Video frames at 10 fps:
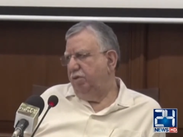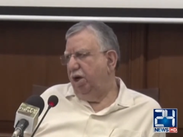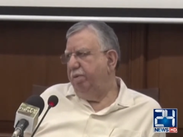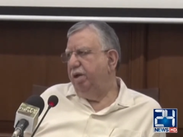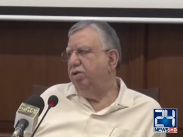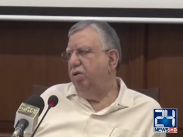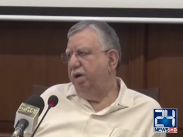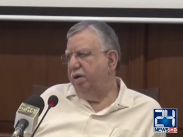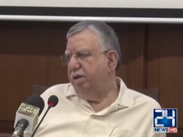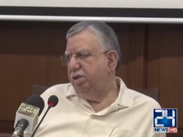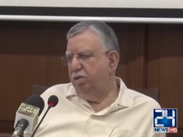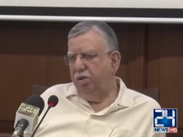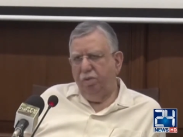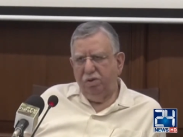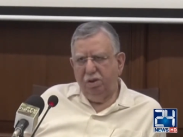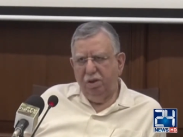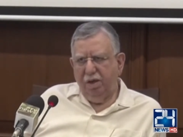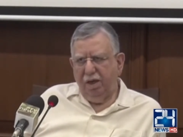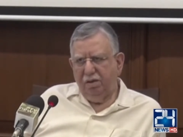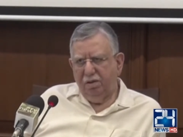It'll be in your interest to deposit the
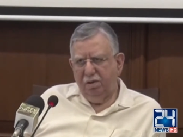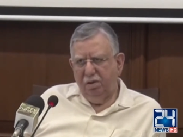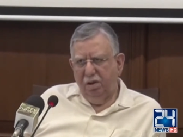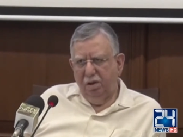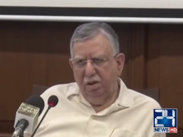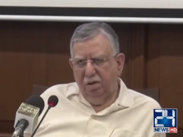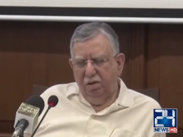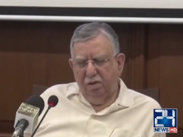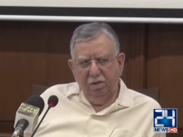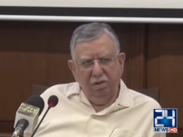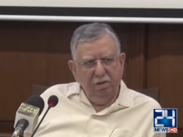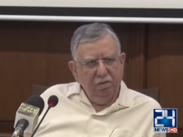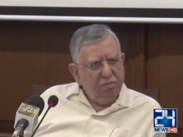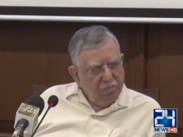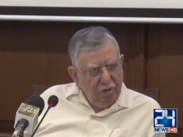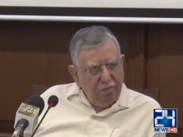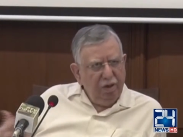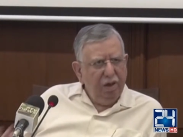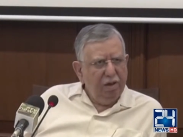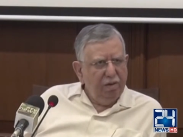tax. Maybe
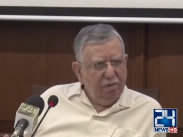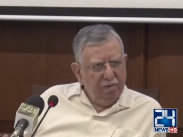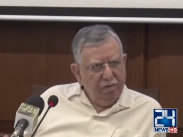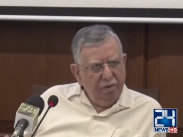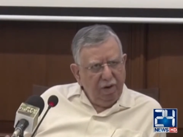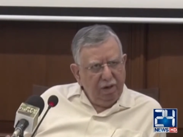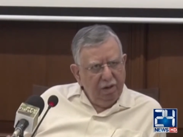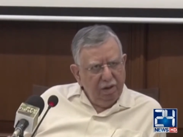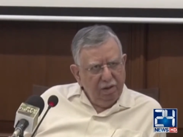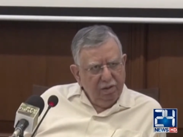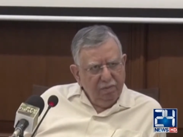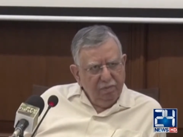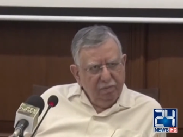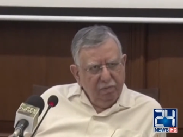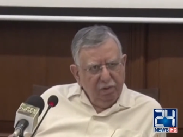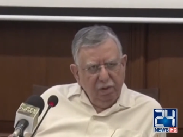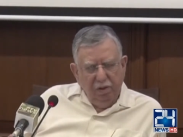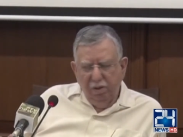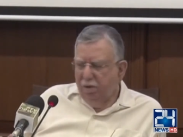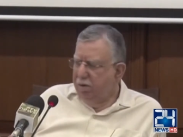another reminder.
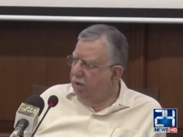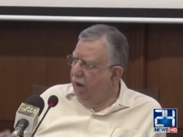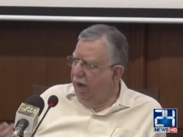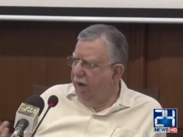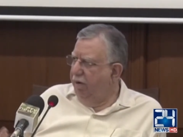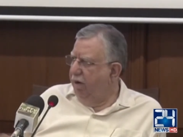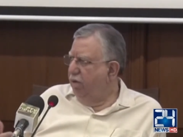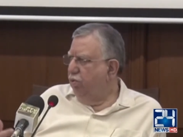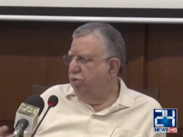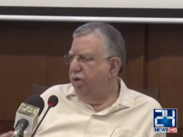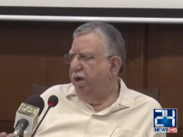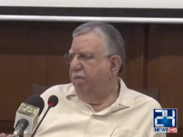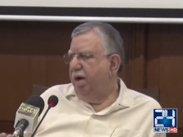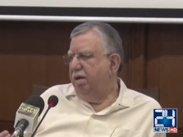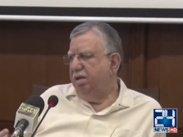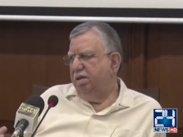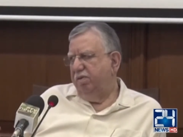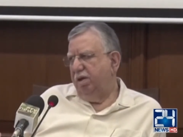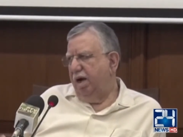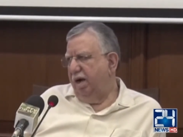And, and two, three reminders if
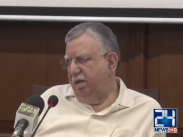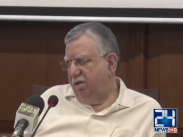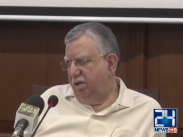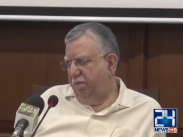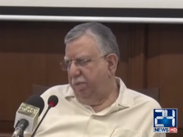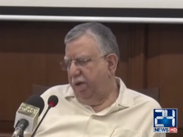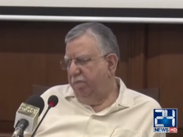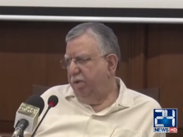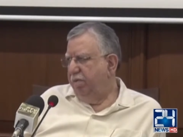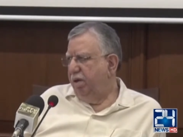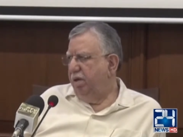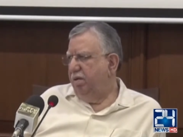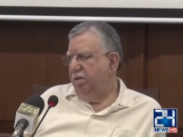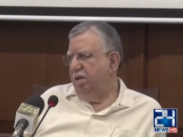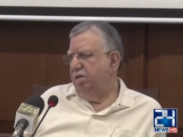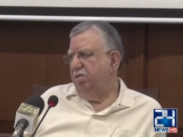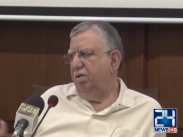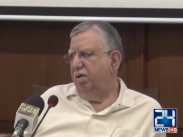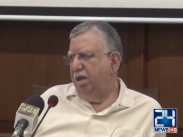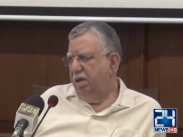the guy does not pay, maybe there's
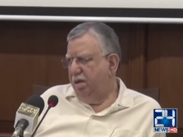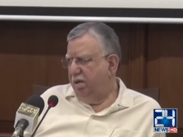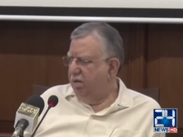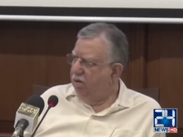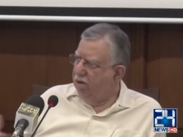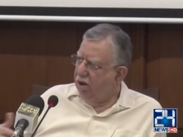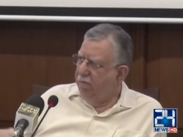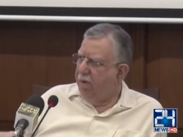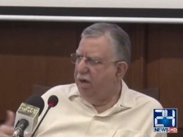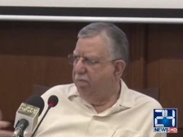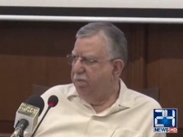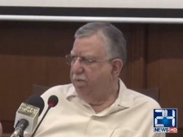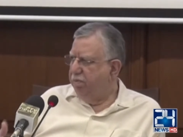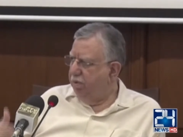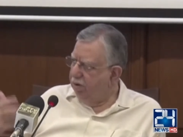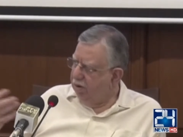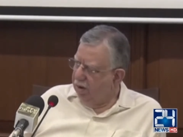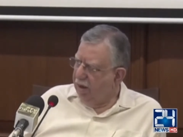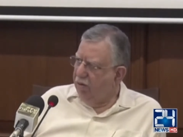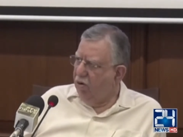another third party person
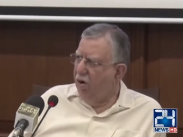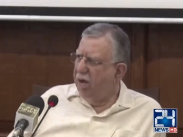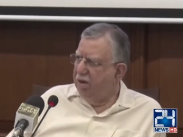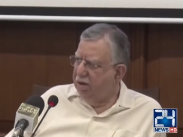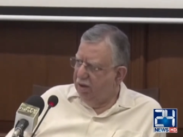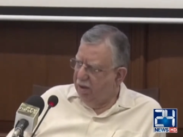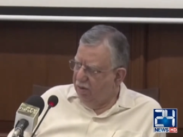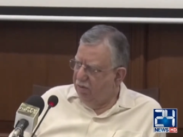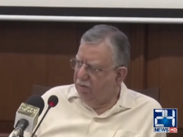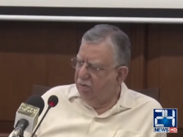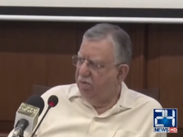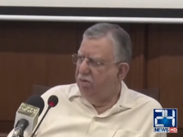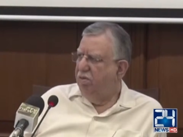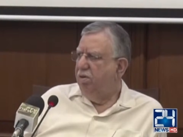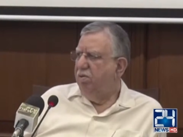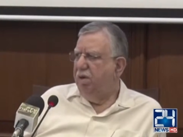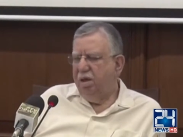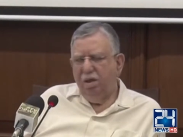can call and say, you know, you don't do it.